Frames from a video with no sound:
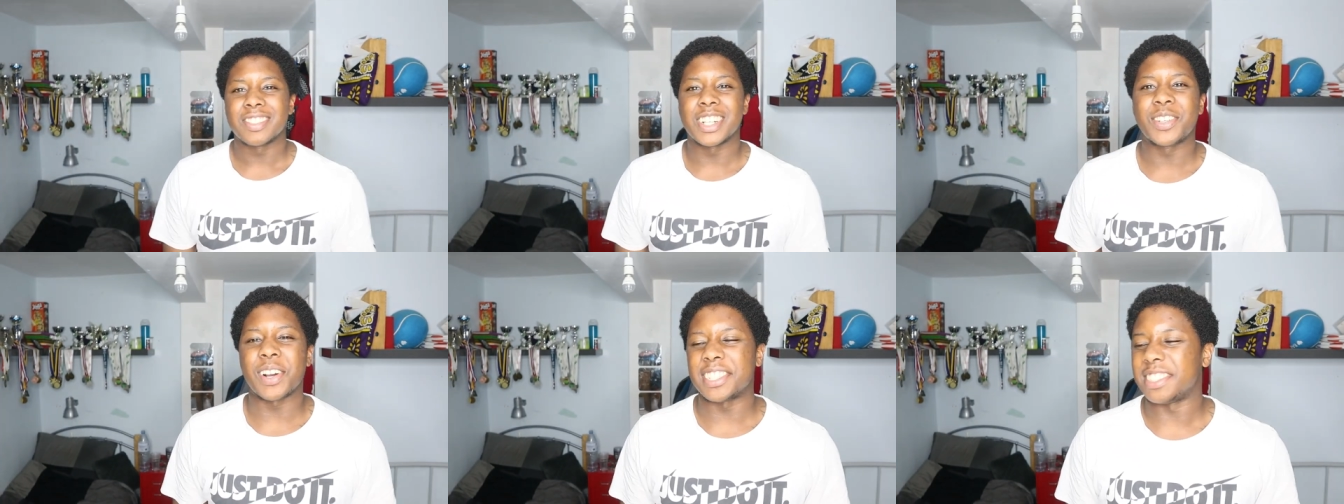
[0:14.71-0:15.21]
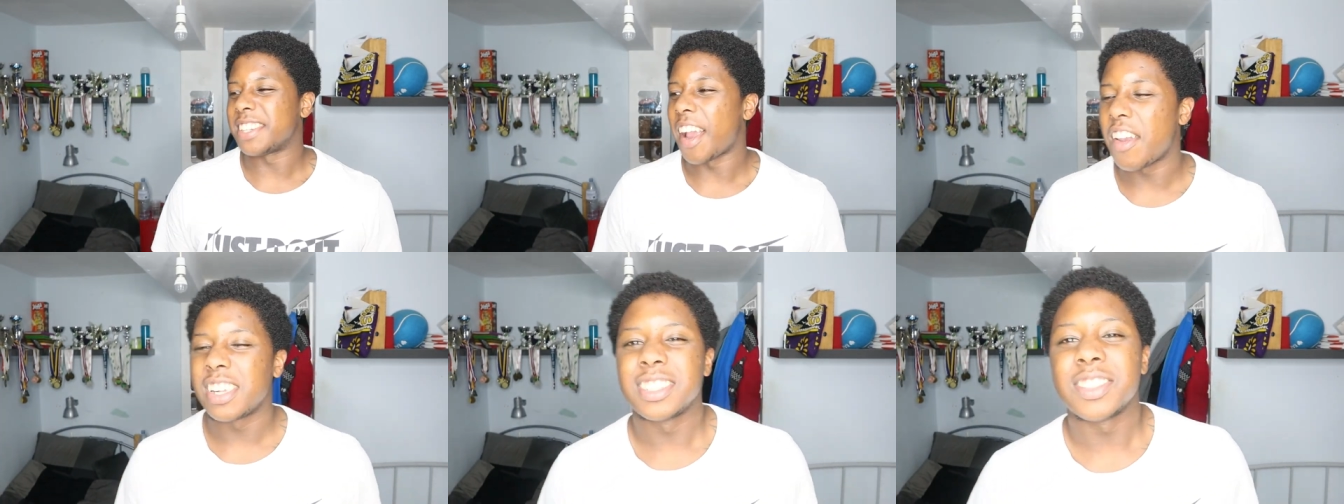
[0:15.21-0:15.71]
Which one?
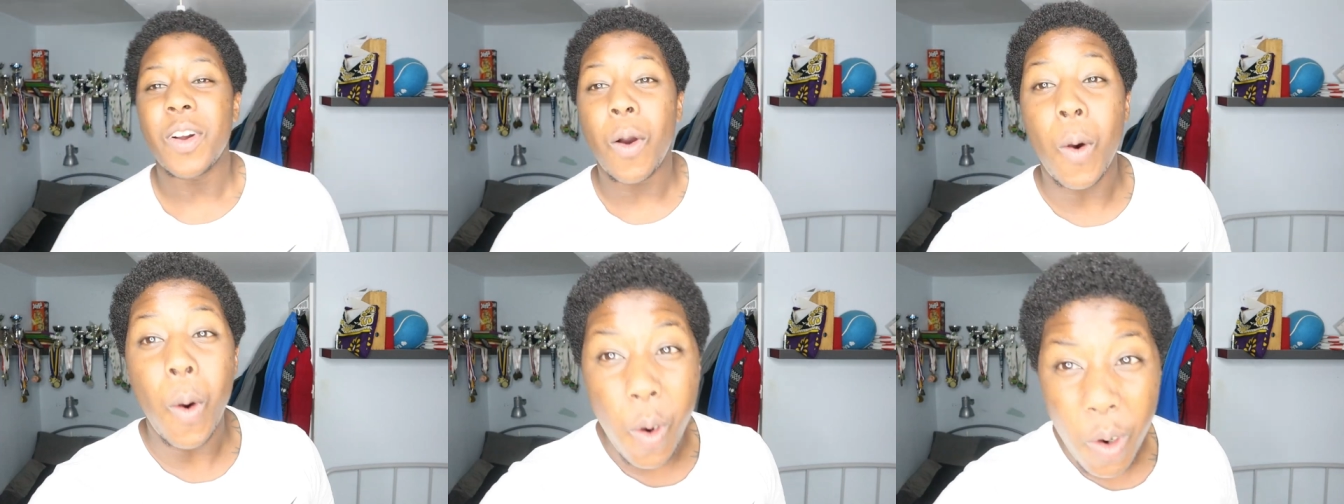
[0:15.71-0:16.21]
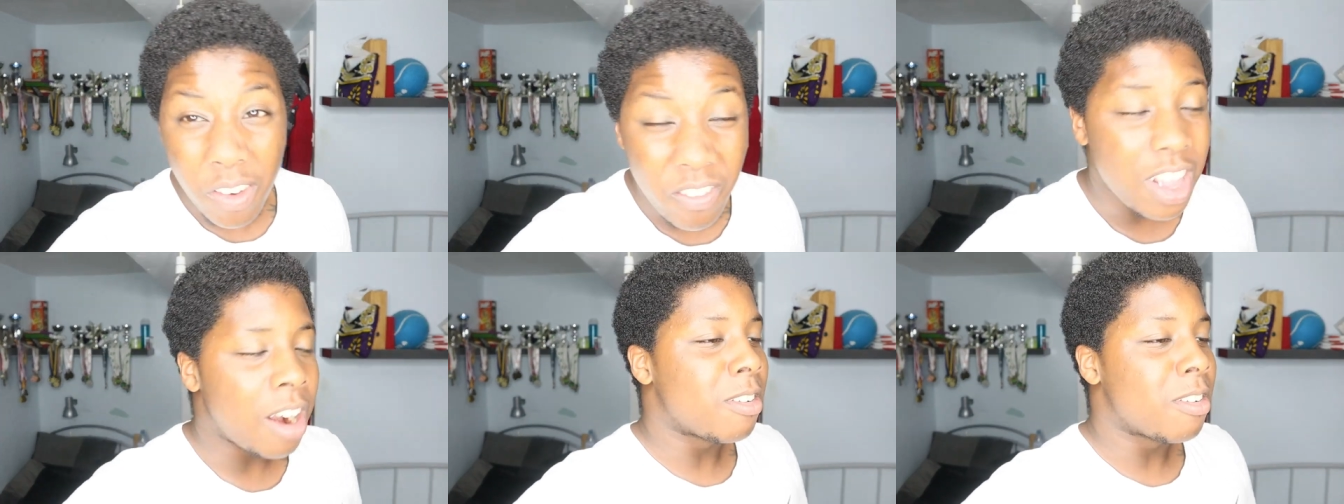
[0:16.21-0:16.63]
Or